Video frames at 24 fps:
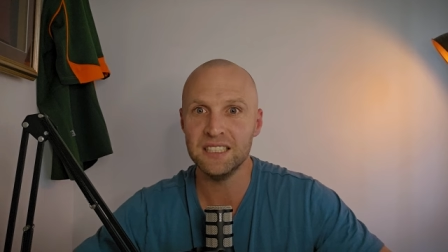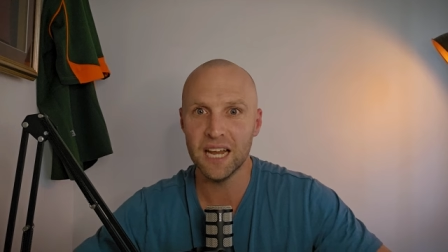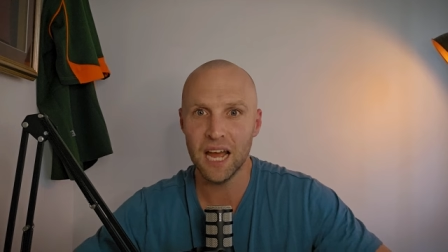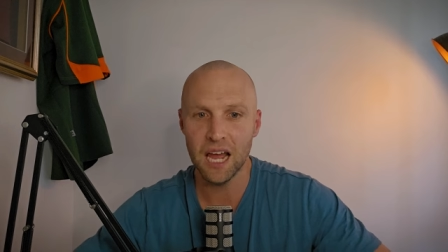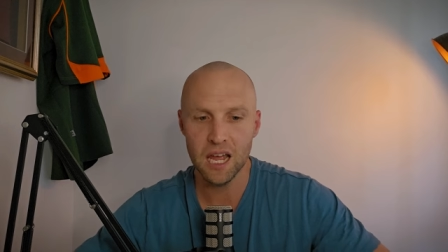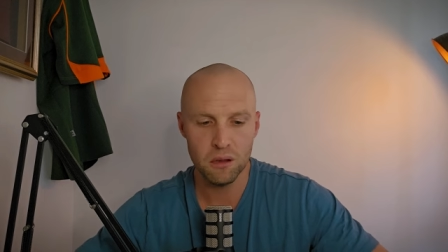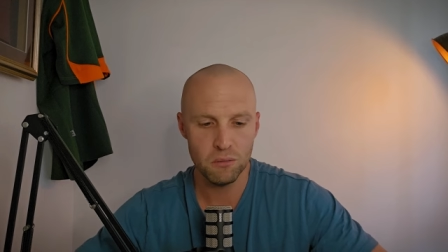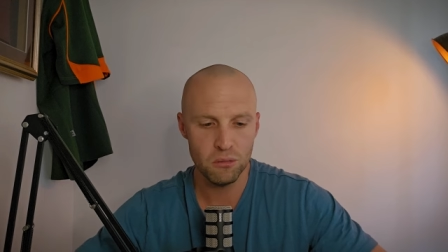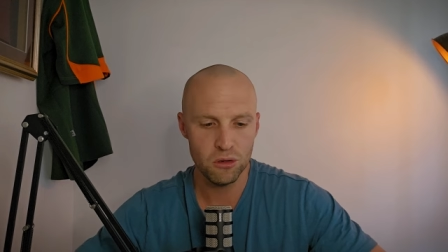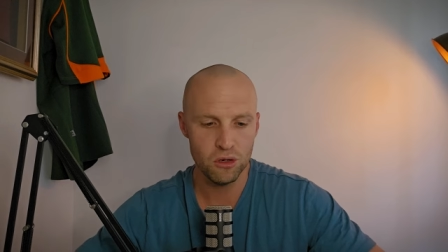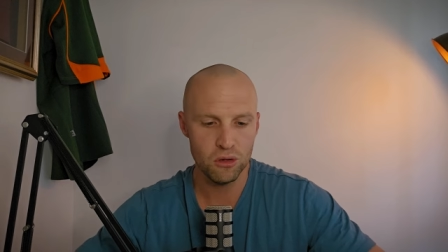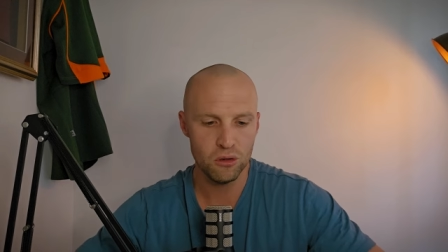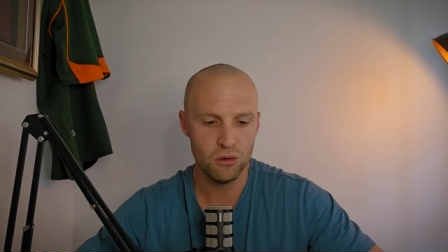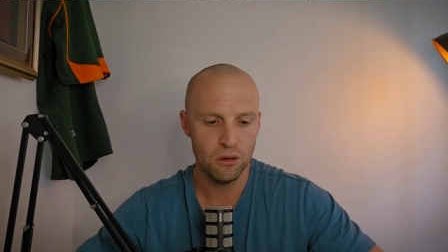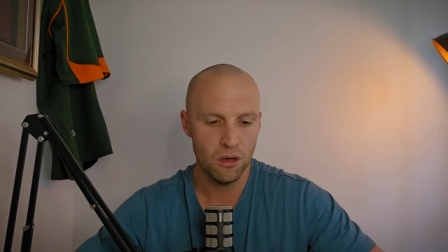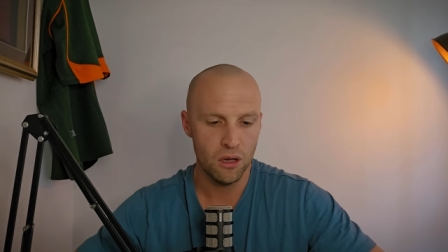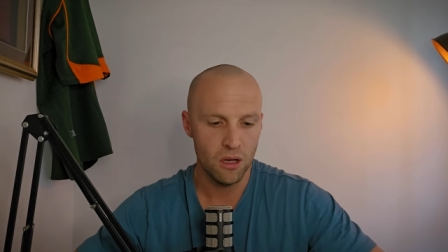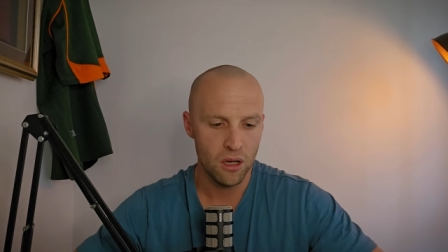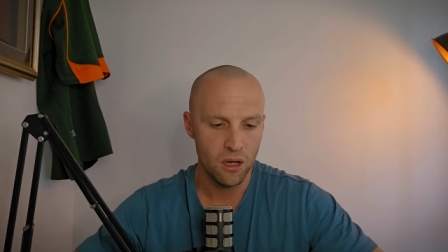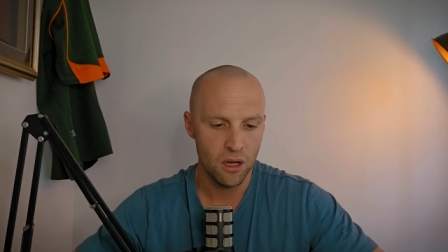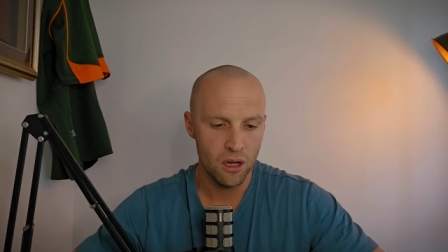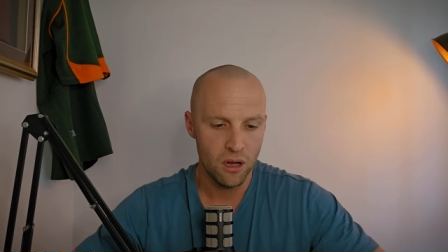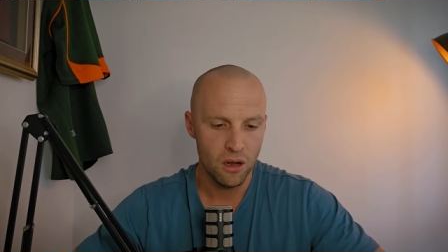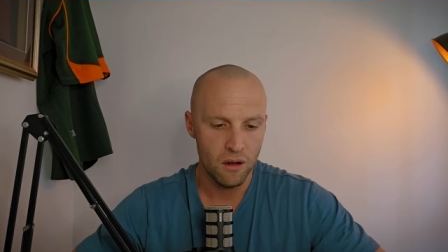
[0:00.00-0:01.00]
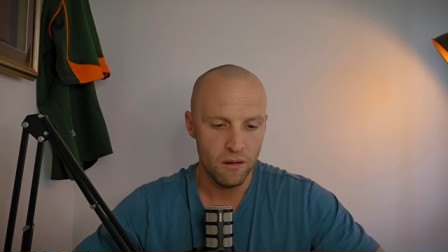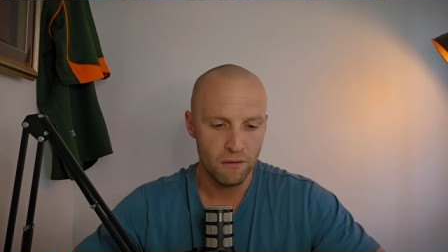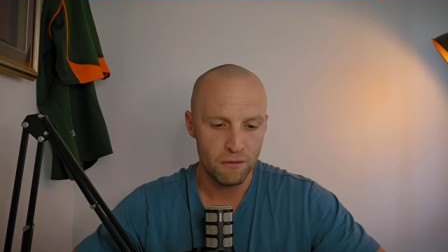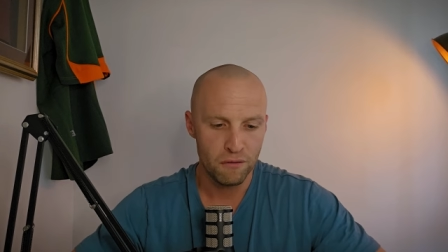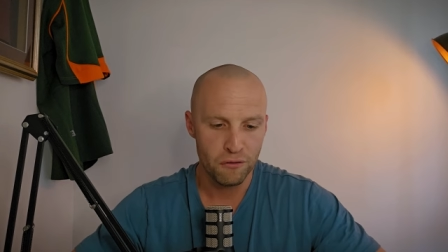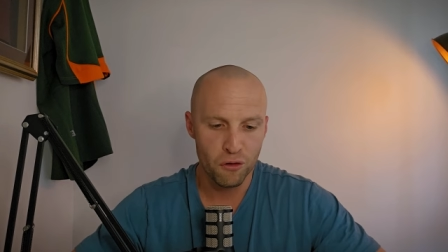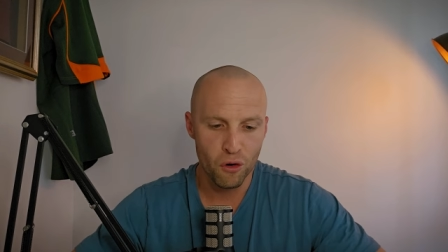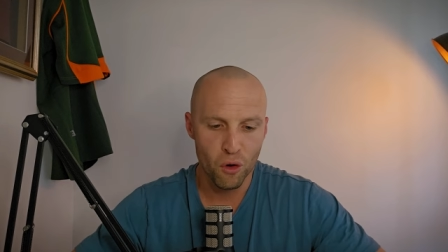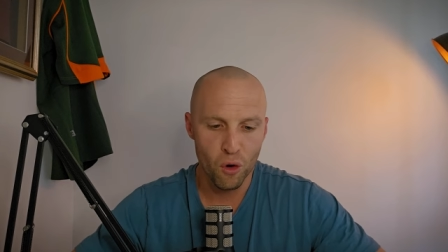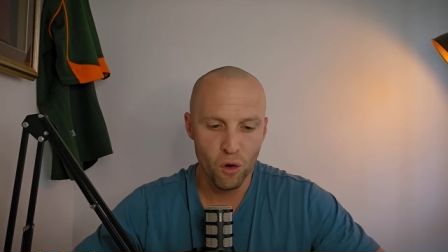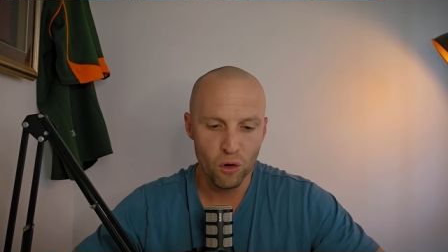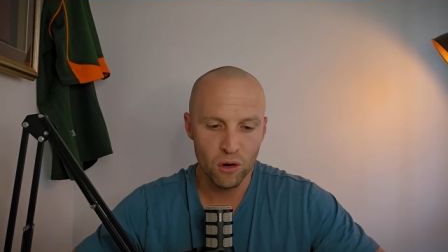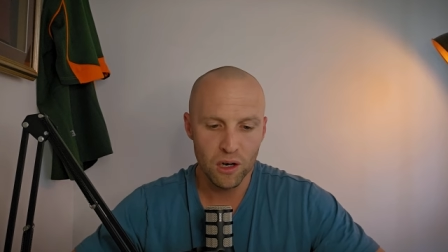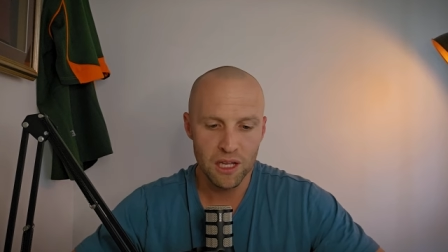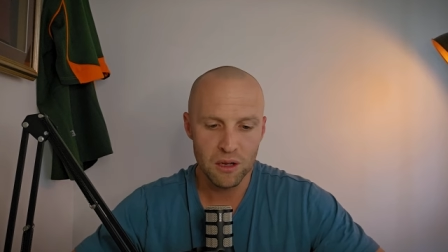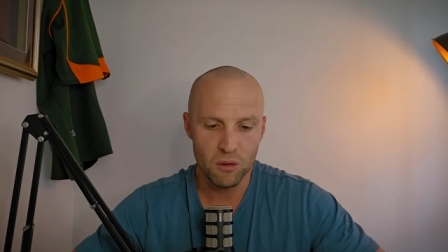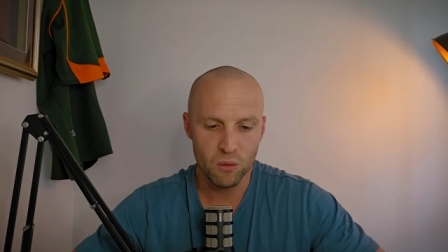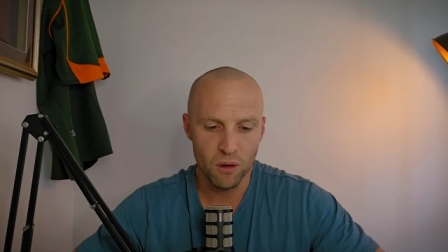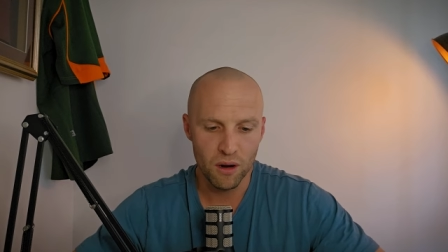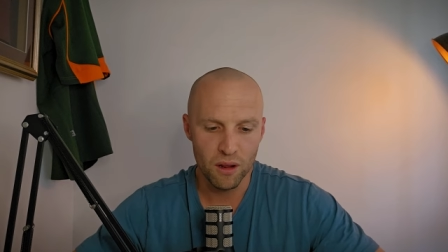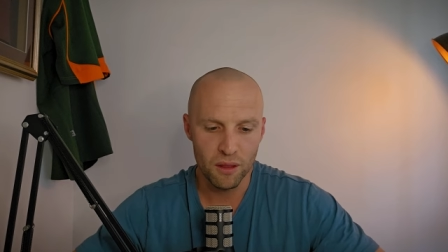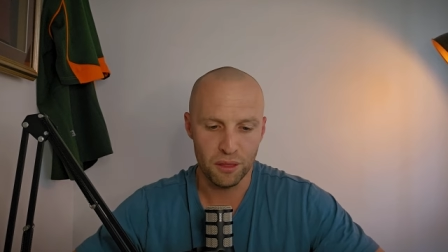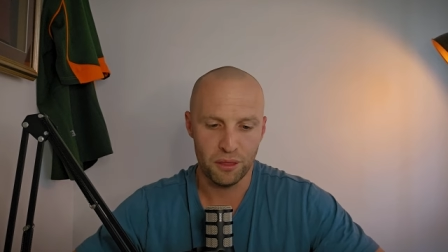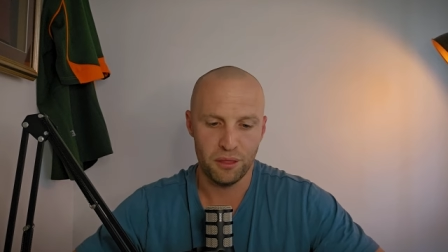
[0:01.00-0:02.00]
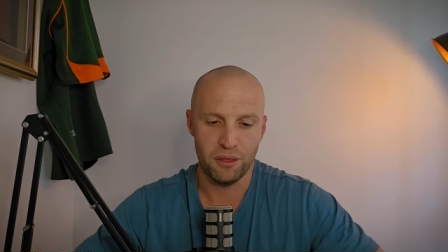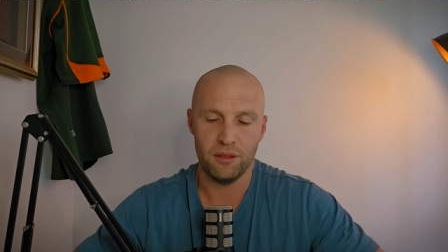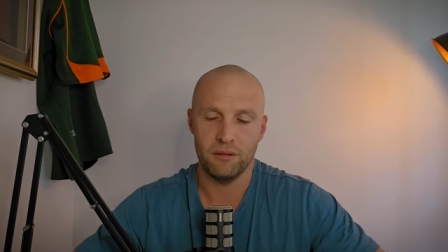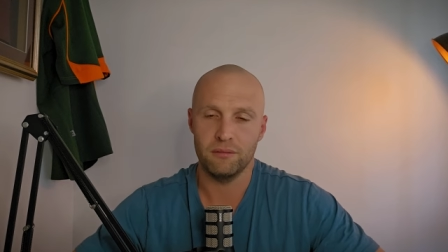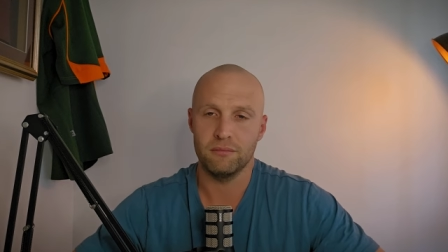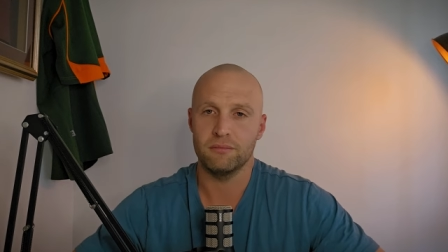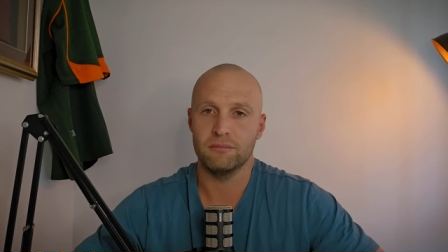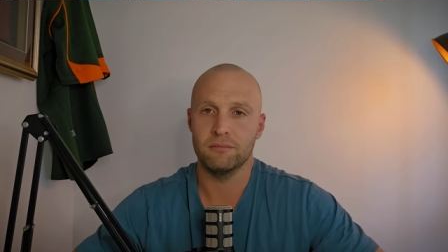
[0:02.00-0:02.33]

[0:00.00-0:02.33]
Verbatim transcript: debut. Frawley with